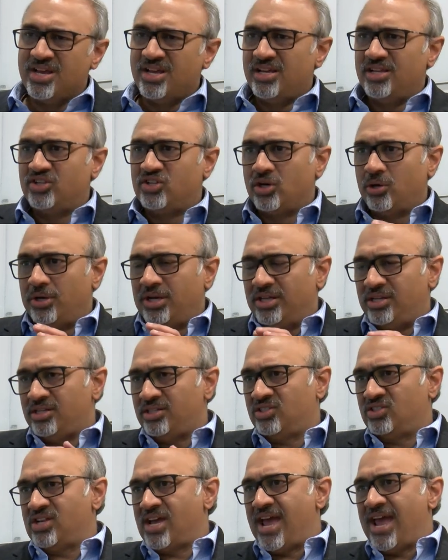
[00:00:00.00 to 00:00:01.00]
So it
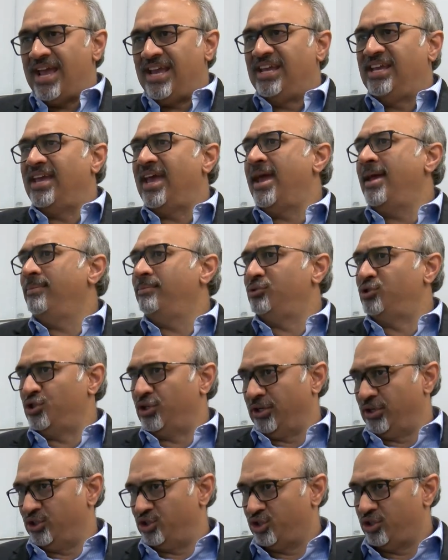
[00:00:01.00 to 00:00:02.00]
is a game
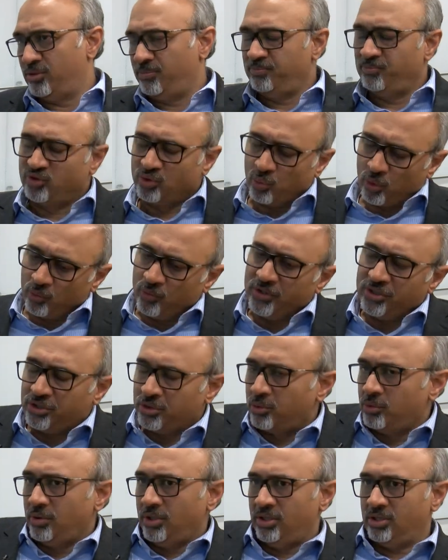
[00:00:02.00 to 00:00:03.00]
changer. And so what we
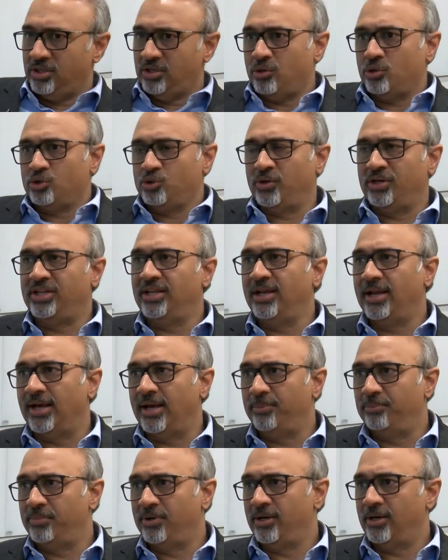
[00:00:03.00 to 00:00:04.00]
do in the Auto ID
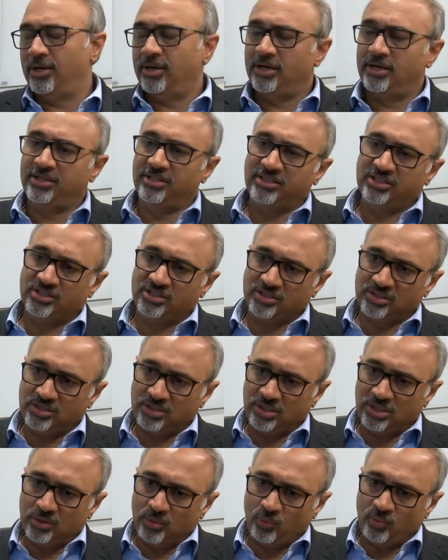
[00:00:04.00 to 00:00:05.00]
Lab is
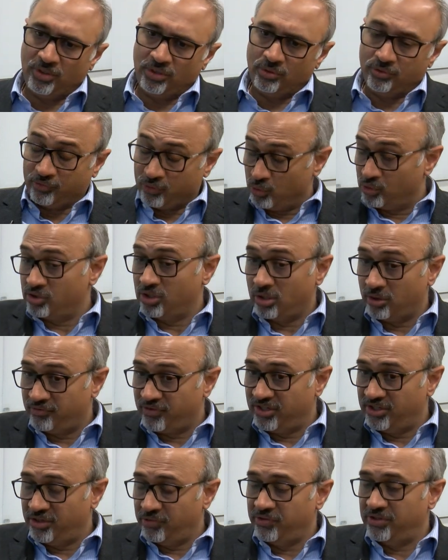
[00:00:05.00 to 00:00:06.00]
we do, of course,
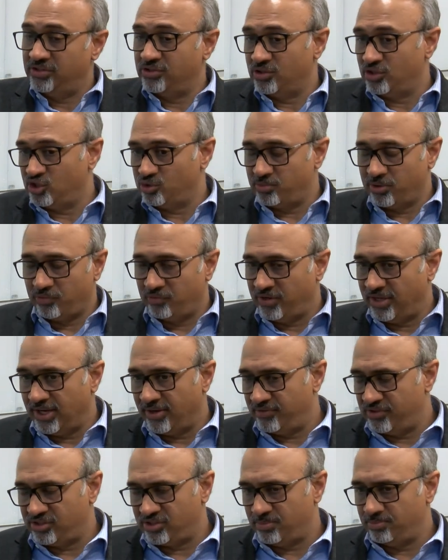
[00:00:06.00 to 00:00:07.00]
RFID research, but we
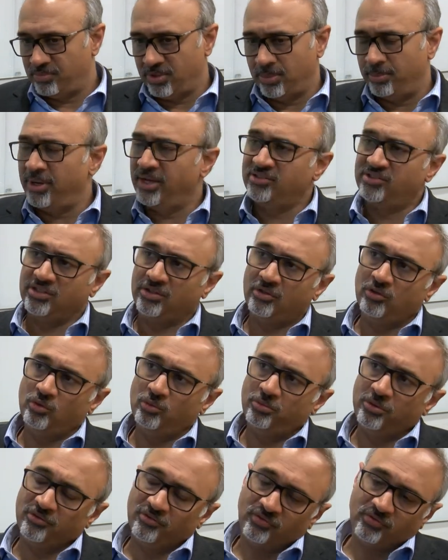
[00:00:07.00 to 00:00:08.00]
have, it's an amazing
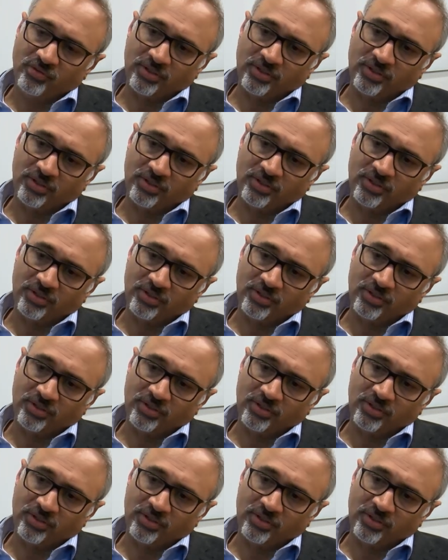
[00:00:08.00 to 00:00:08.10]
group of